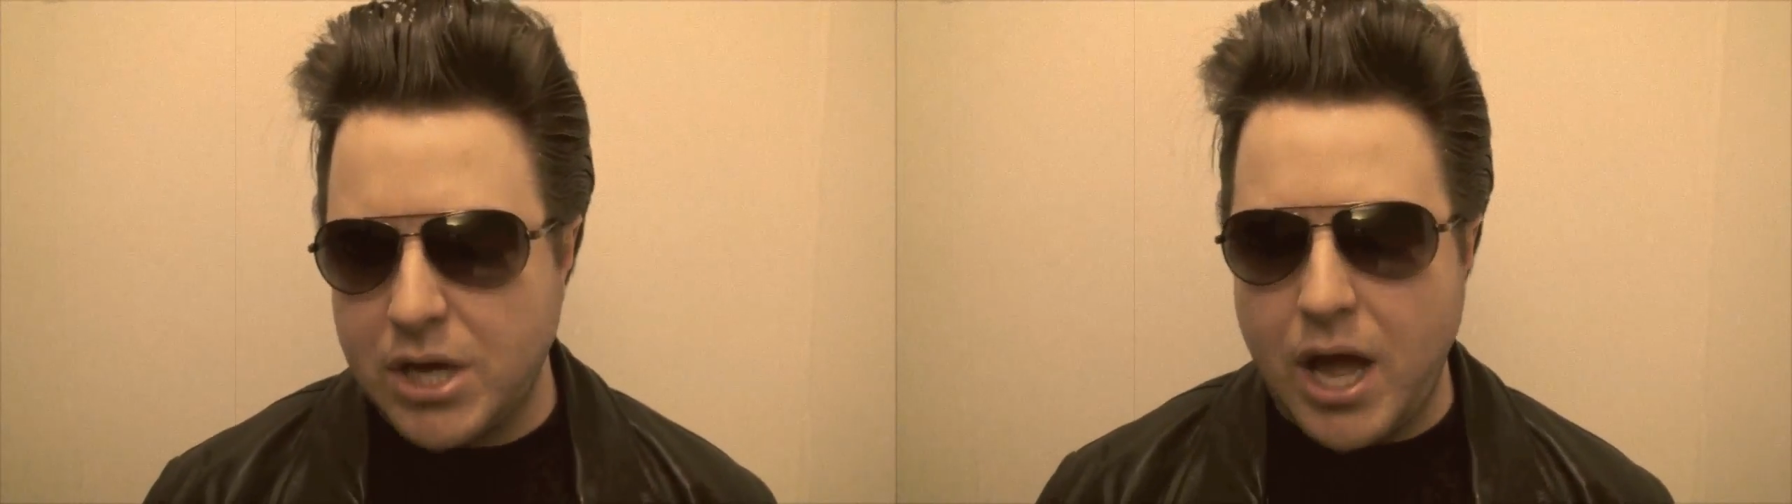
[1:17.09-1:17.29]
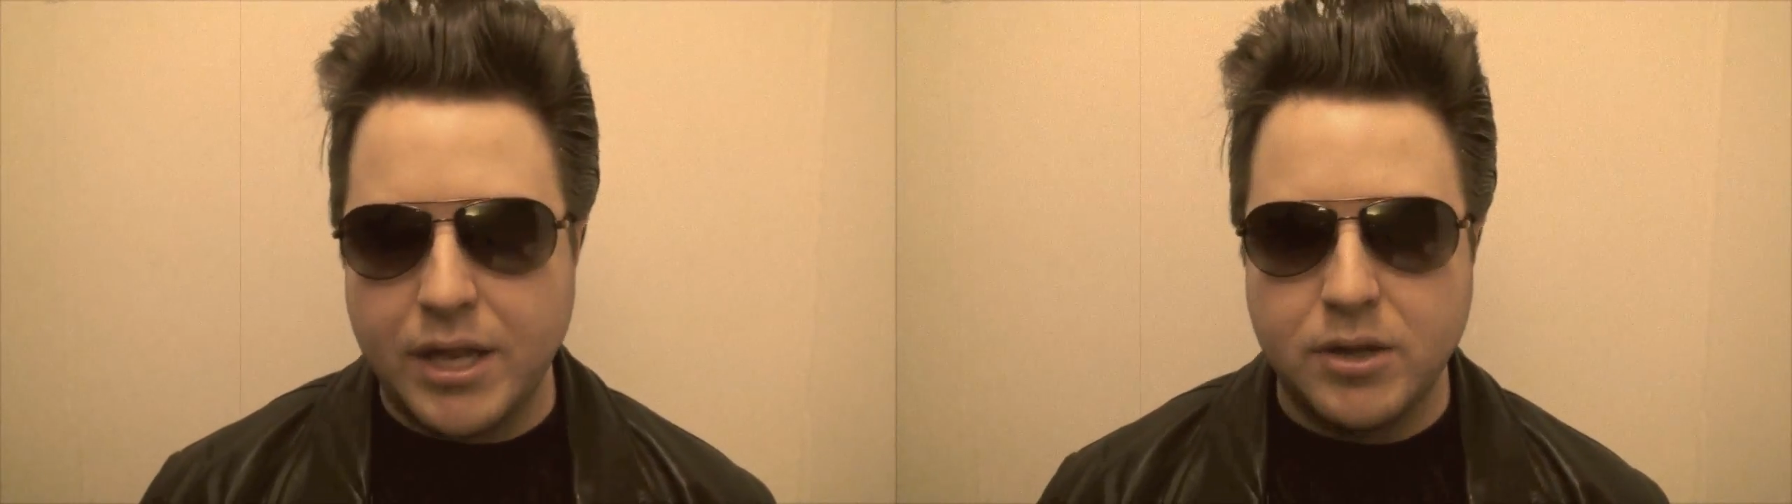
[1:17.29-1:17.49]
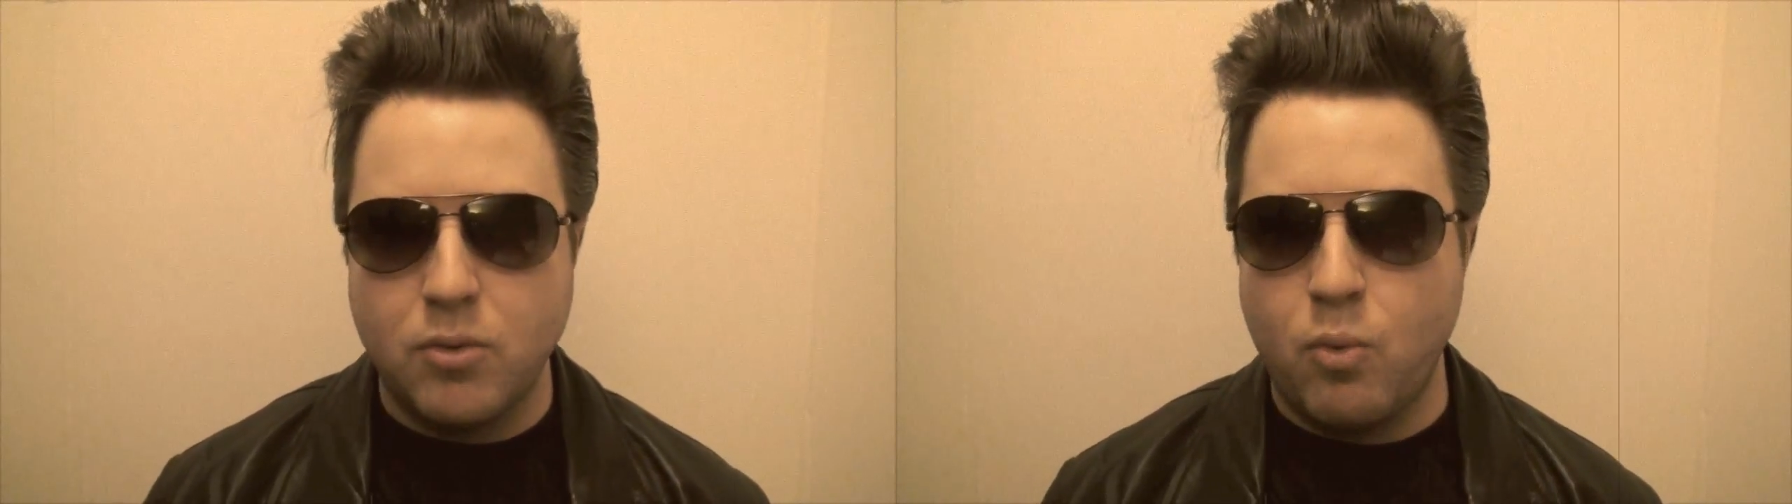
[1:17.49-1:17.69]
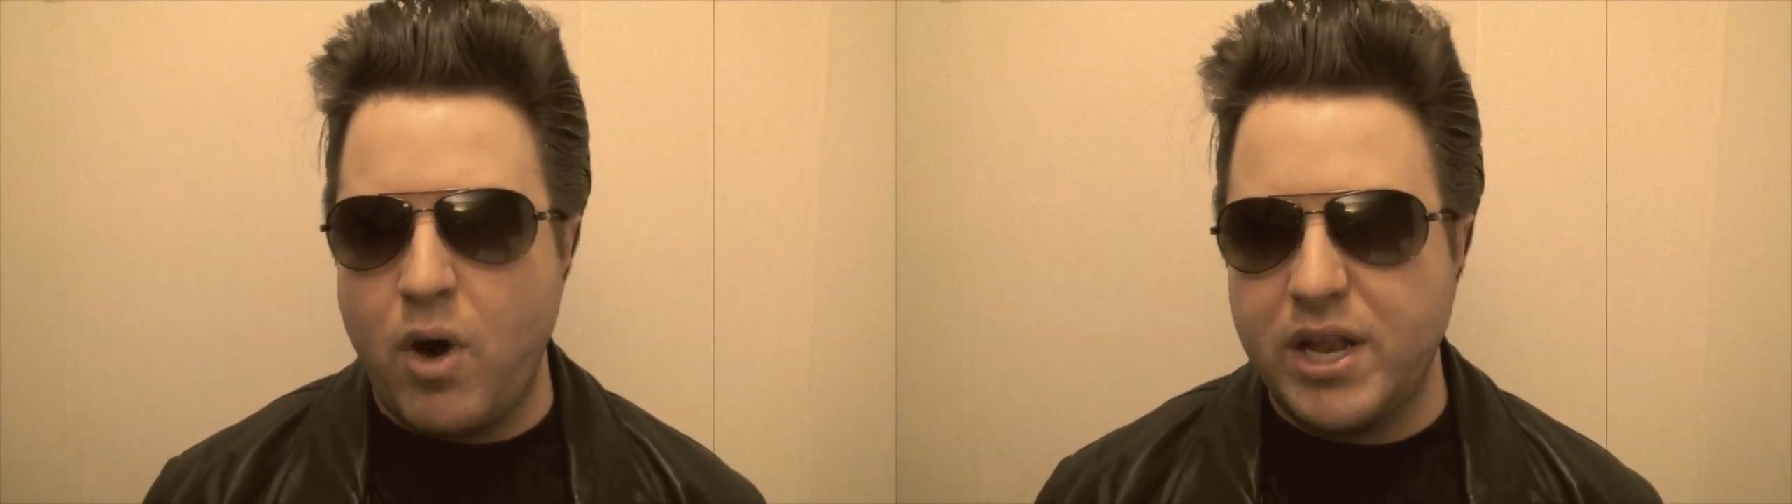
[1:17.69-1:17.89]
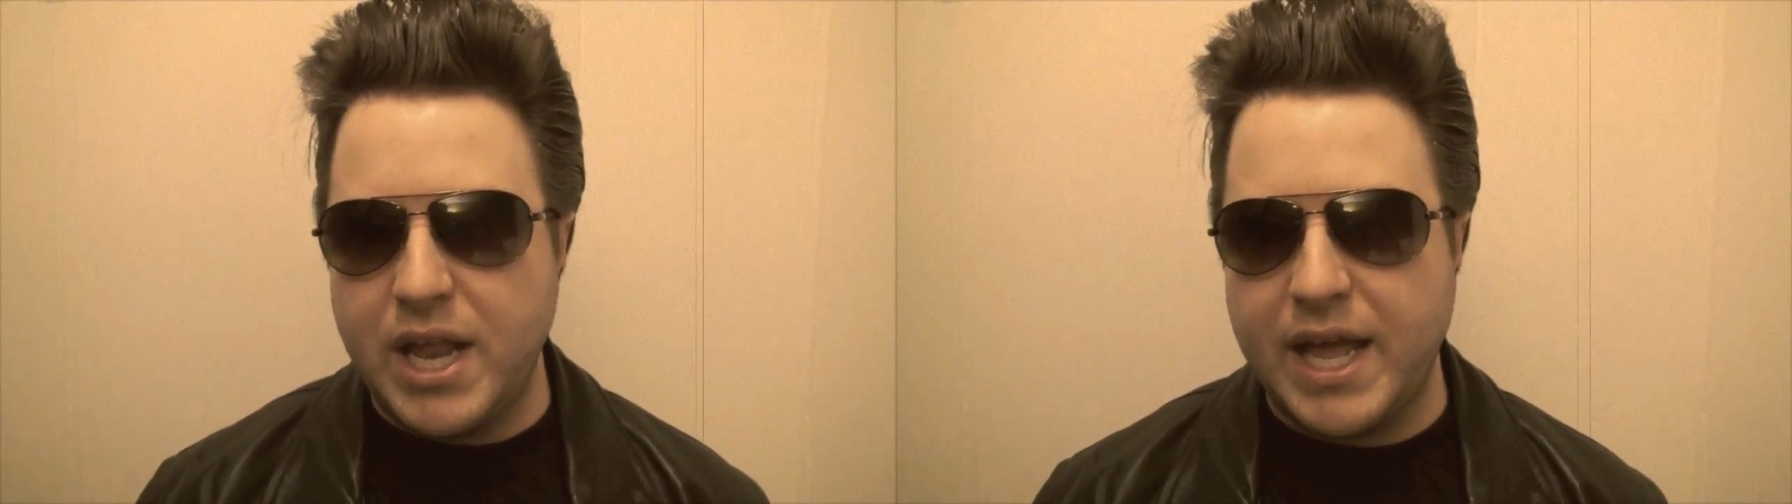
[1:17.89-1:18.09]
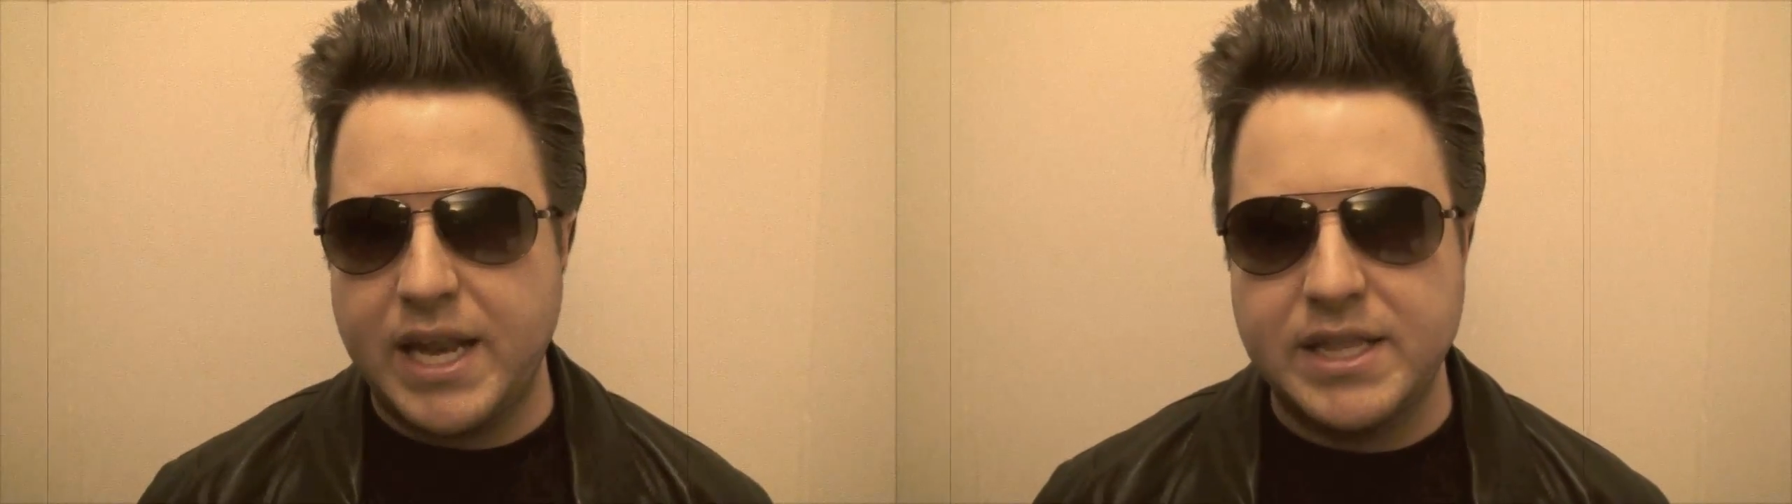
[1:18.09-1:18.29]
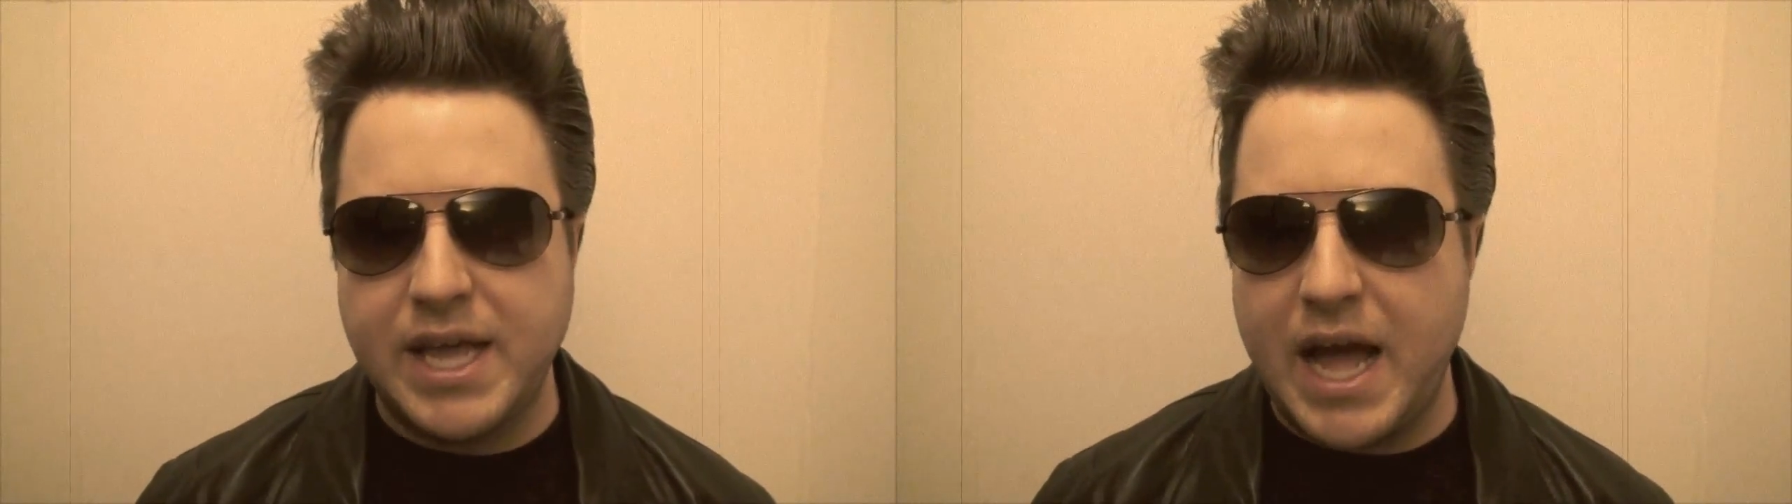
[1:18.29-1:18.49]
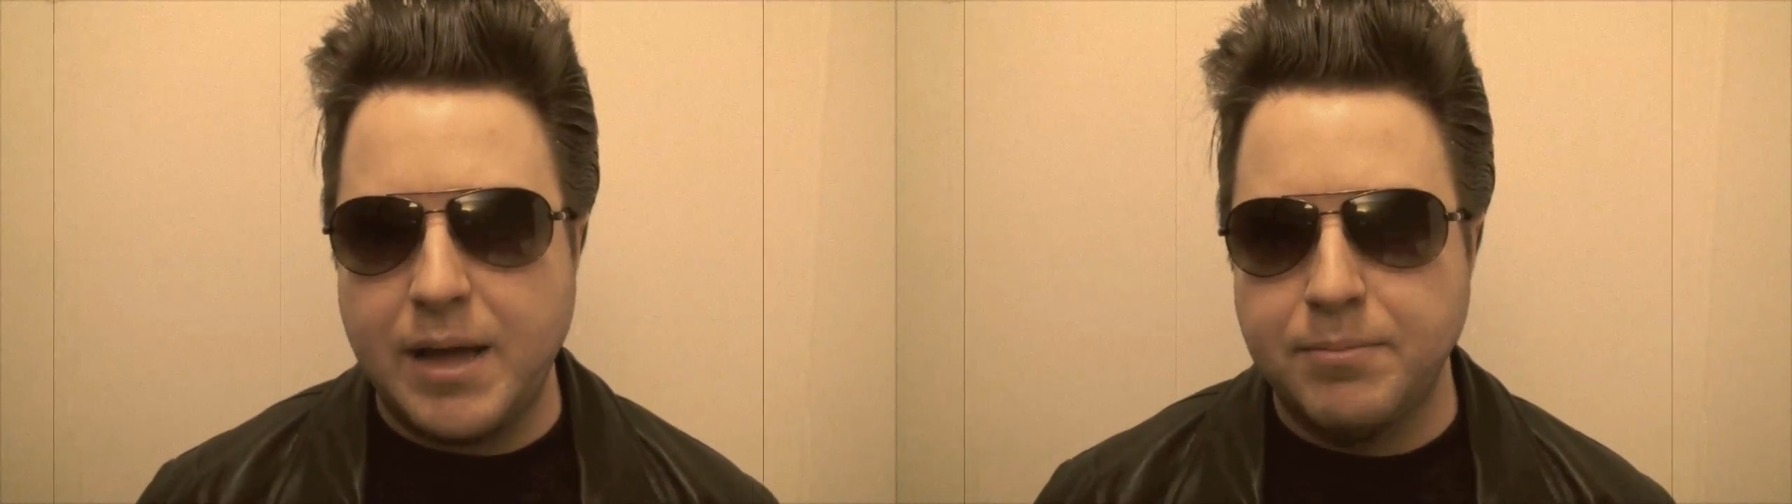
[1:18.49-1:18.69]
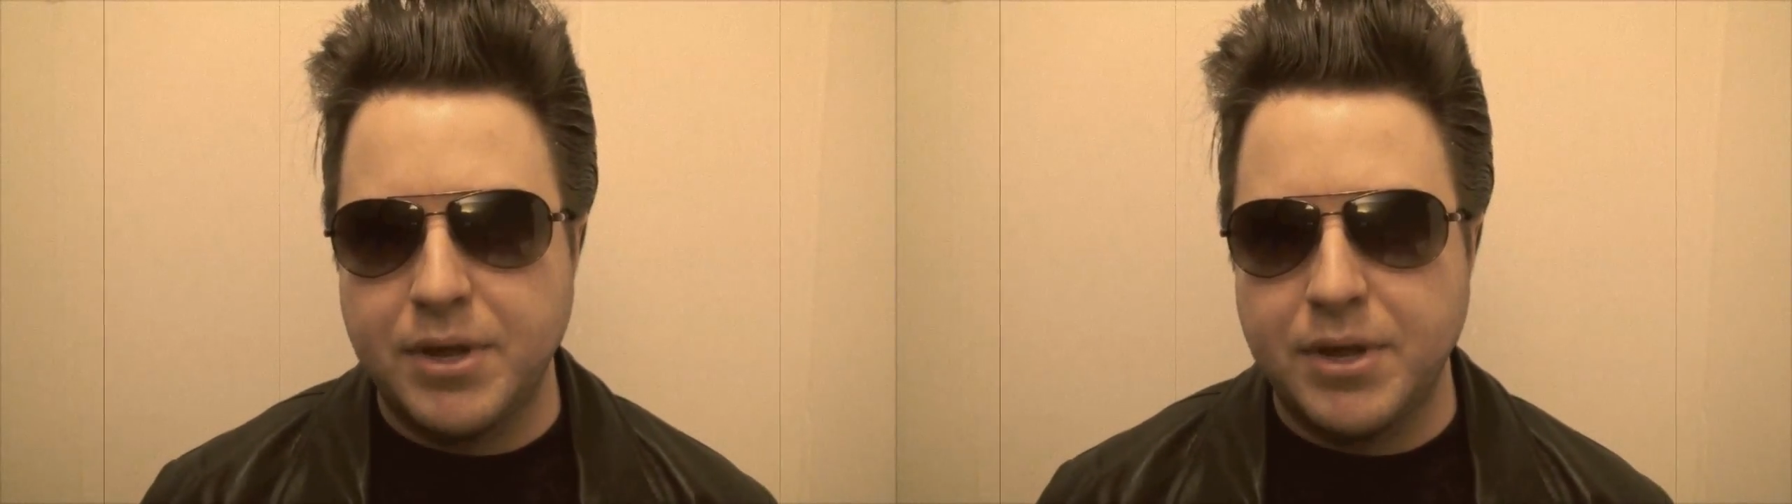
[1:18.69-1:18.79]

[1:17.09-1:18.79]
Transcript: on one leg at a time,